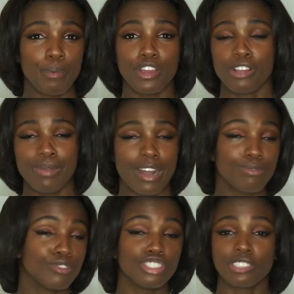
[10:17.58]
but your
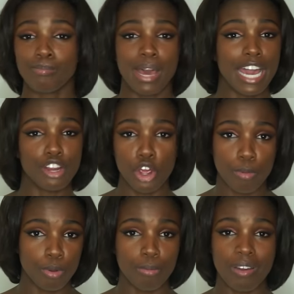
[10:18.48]
mouth was just mad
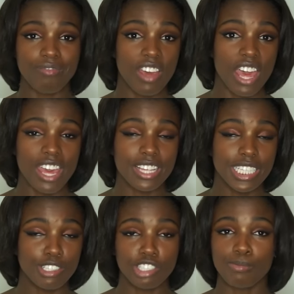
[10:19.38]
open on my face.
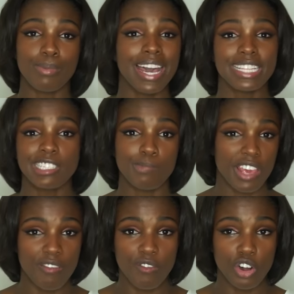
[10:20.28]
There's just mad
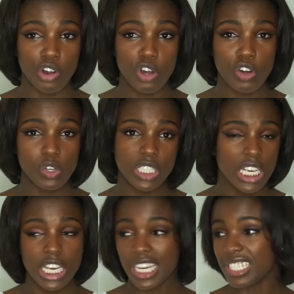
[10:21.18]
spit involved.
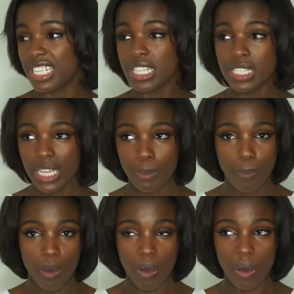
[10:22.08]
It was in the
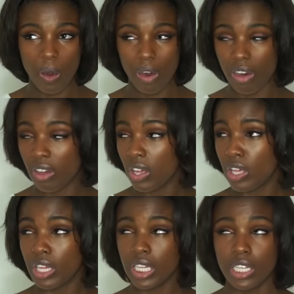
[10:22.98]
cinema.
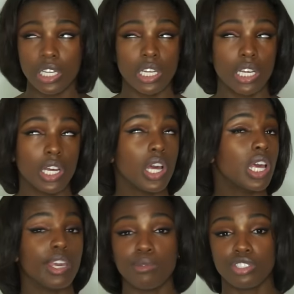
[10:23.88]

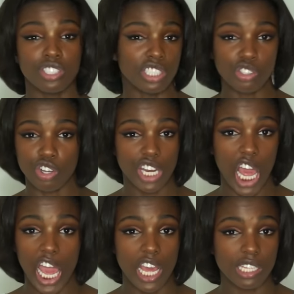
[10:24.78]
It was just not
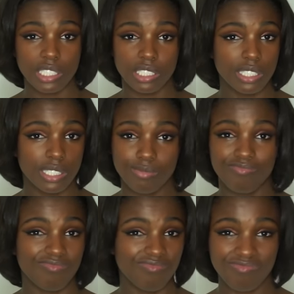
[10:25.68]
nice.
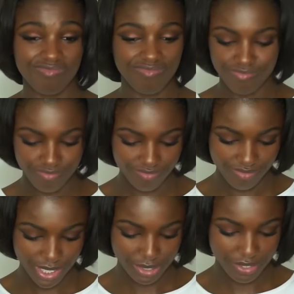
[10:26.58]
Mm-mm.
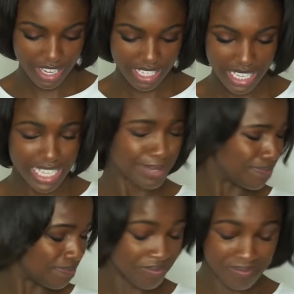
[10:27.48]
So first kiss,
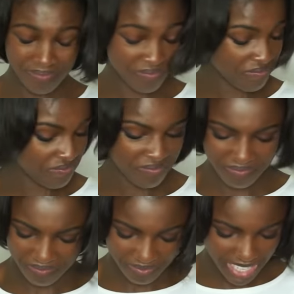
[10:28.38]
mm-mm-mm-mm.